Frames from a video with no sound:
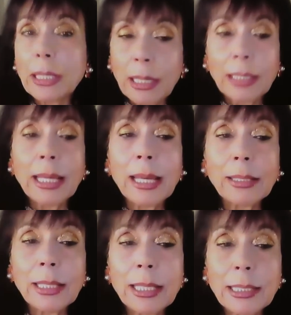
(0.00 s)
and
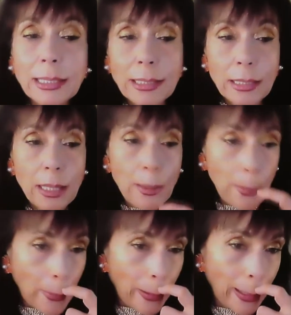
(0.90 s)
again, this
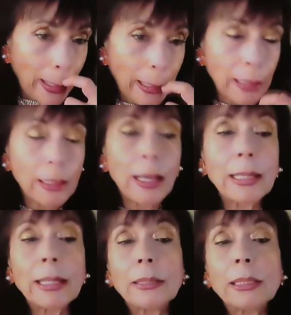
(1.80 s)

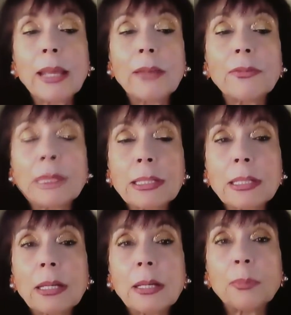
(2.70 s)
client gave
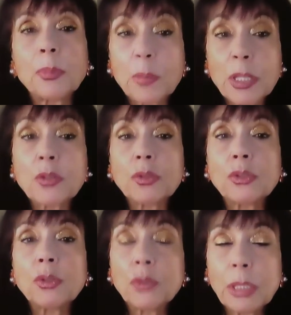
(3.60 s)
us permission
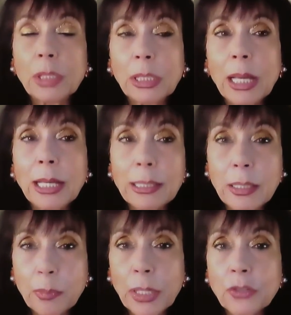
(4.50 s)
to utilize
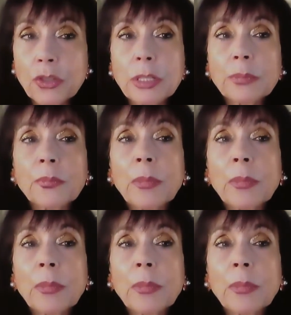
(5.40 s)
the pictures.